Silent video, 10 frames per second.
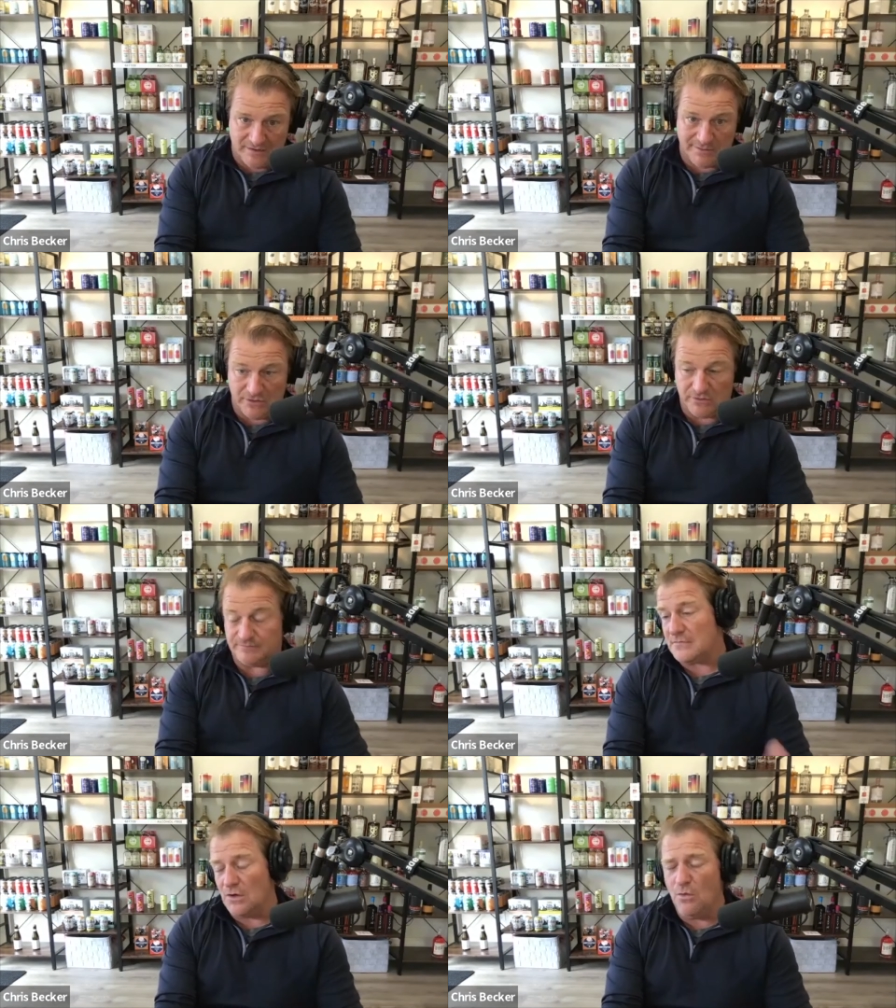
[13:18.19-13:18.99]
about
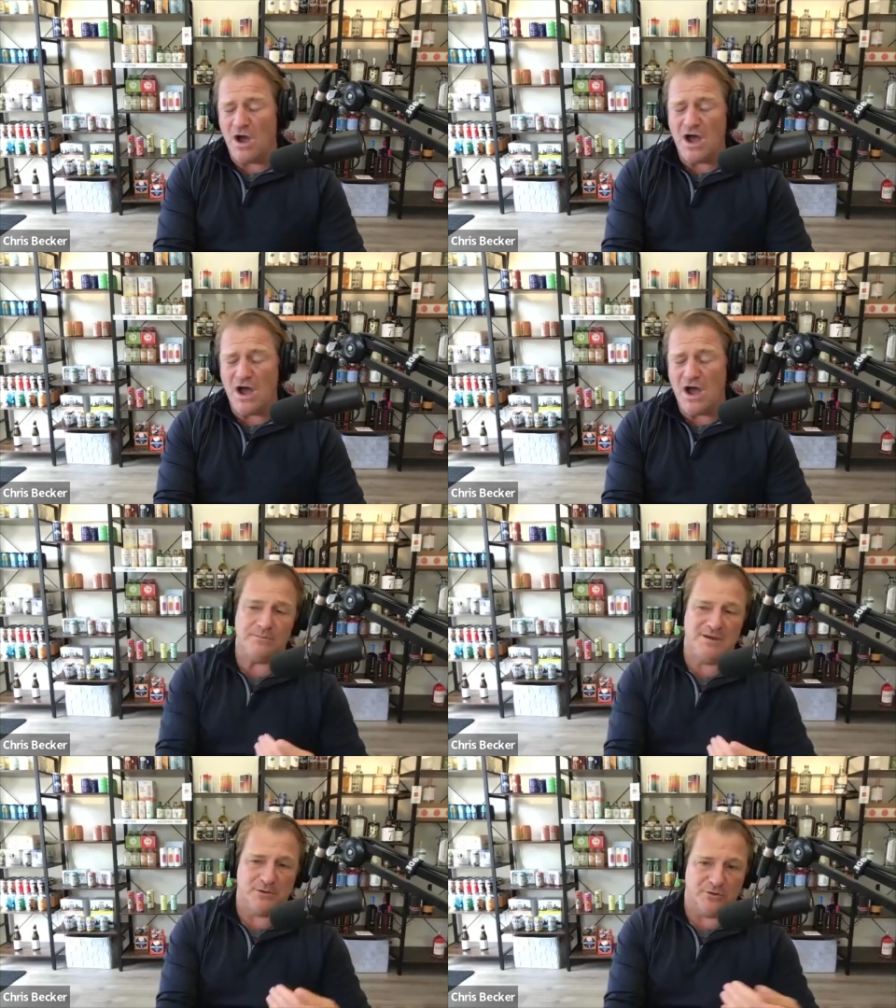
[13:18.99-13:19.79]
what and what
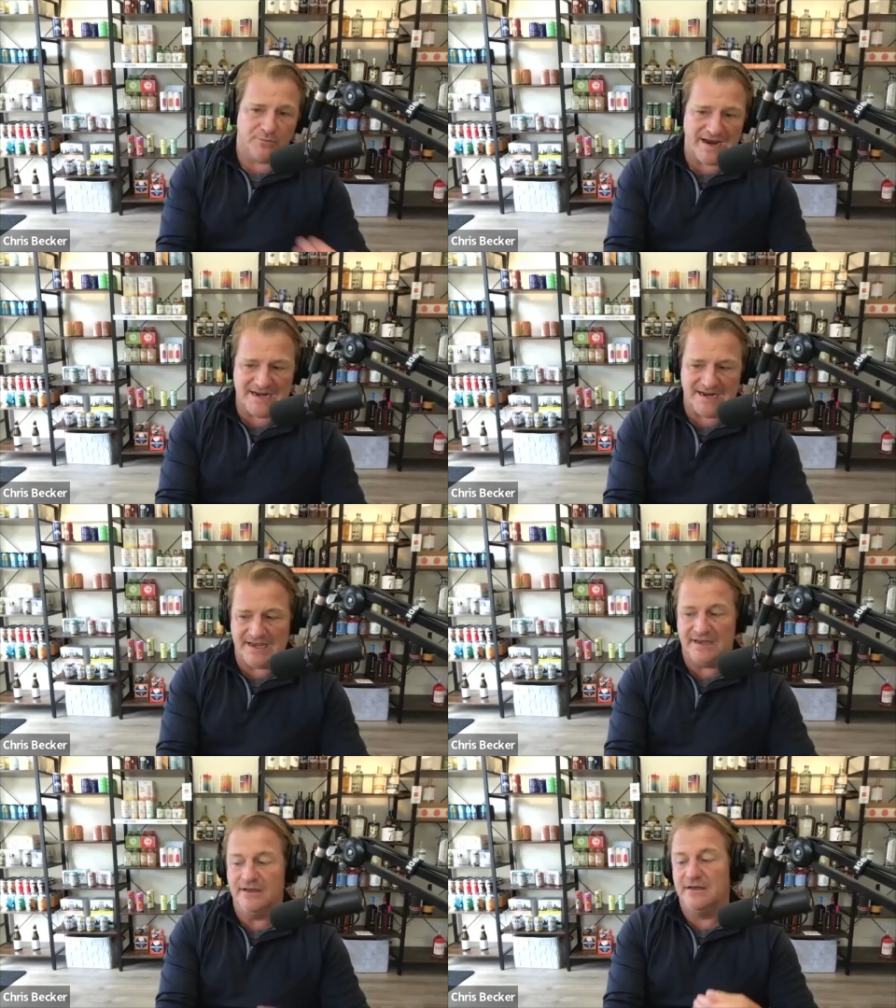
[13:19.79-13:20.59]
people are rating,